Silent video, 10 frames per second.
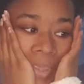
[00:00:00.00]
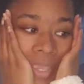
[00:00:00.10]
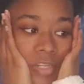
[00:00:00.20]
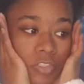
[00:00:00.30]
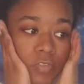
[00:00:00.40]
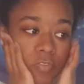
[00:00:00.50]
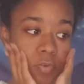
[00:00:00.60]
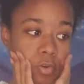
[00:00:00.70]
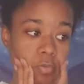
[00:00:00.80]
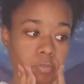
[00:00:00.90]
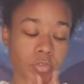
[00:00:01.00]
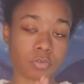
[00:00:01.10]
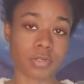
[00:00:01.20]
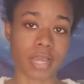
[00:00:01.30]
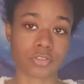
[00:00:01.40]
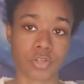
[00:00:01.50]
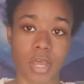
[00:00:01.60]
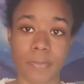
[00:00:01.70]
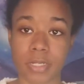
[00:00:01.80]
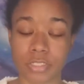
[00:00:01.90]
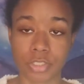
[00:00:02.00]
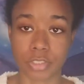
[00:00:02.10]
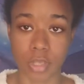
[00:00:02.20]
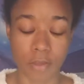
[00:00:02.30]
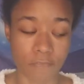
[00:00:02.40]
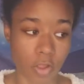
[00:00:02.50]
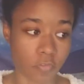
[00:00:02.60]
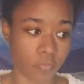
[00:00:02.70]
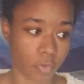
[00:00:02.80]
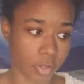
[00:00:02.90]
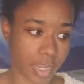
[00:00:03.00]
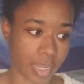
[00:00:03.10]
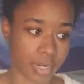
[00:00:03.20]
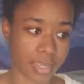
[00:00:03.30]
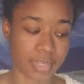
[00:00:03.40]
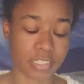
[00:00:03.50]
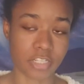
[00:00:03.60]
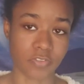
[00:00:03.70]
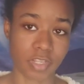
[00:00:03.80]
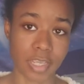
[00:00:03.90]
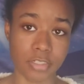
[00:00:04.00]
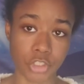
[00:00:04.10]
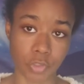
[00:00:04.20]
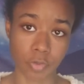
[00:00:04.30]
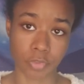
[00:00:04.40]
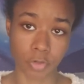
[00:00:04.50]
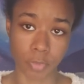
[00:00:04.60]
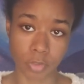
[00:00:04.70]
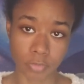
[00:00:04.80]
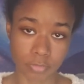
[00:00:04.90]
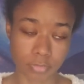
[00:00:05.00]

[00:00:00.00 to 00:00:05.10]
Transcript: It is formed through natural combinations of volcanic activity and geothermal